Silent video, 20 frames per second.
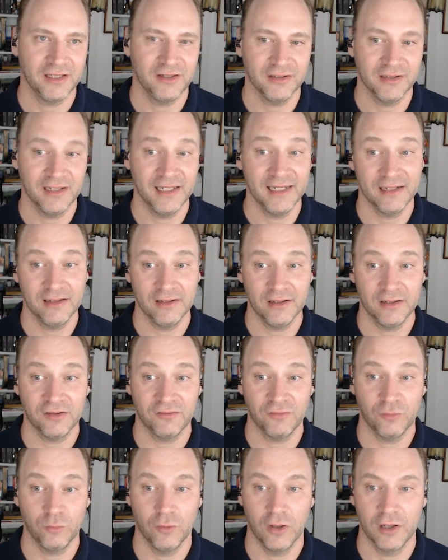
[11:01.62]
you need a lot
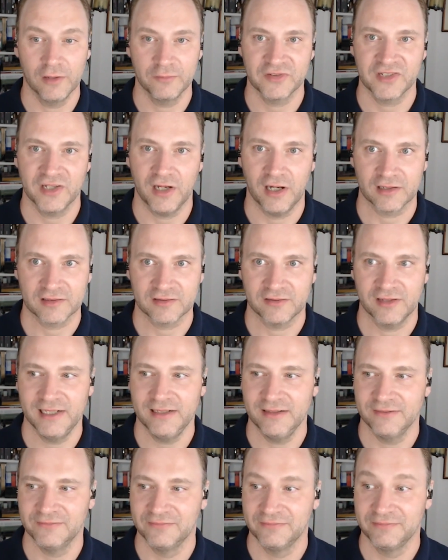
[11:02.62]
of warm socks, right?